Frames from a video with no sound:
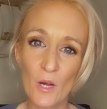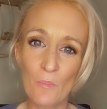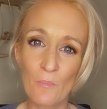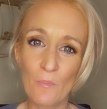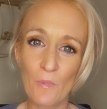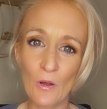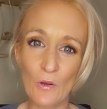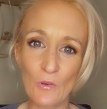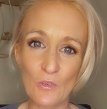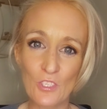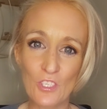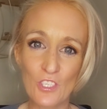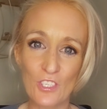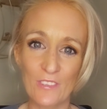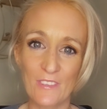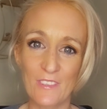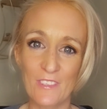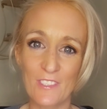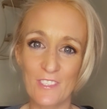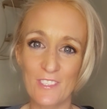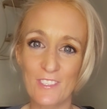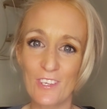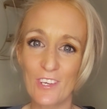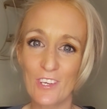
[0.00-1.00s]

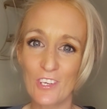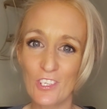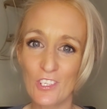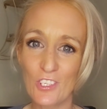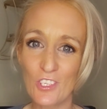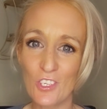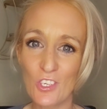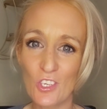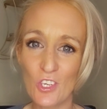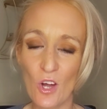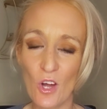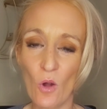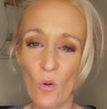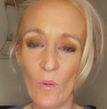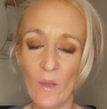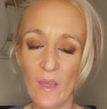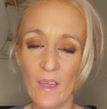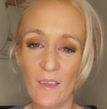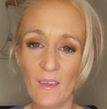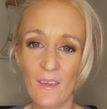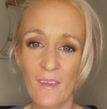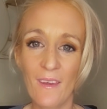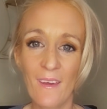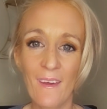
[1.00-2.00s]
emotions
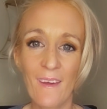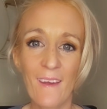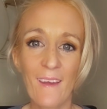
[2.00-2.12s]
going,